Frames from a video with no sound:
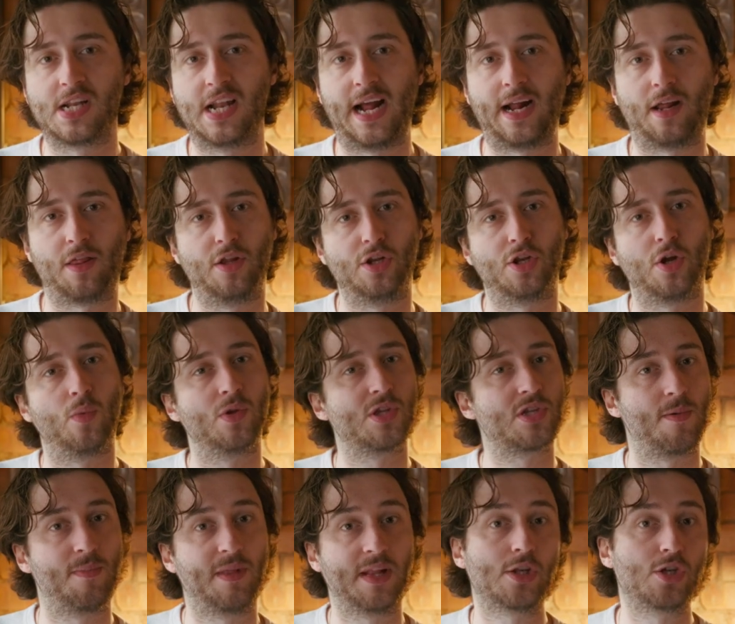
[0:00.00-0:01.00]
length. You don't want
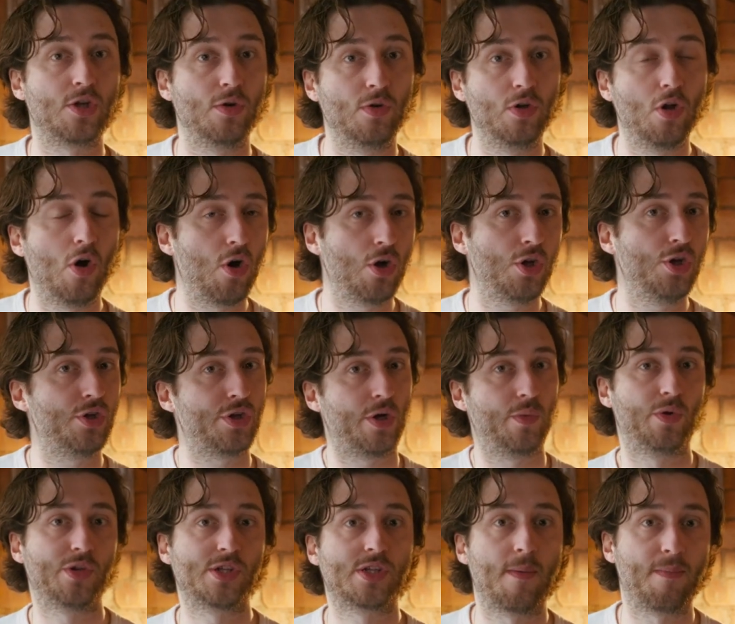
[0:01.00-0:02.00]
something too long, you
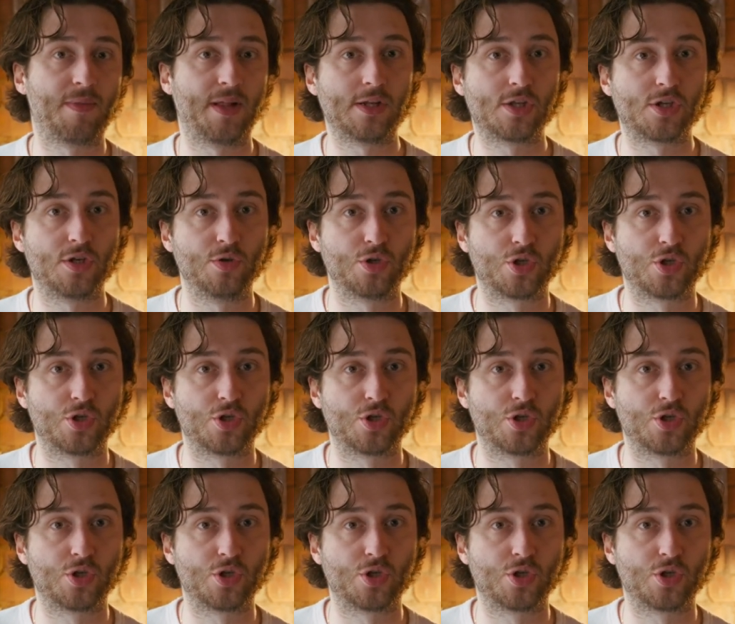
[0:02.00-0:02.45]
don't want something too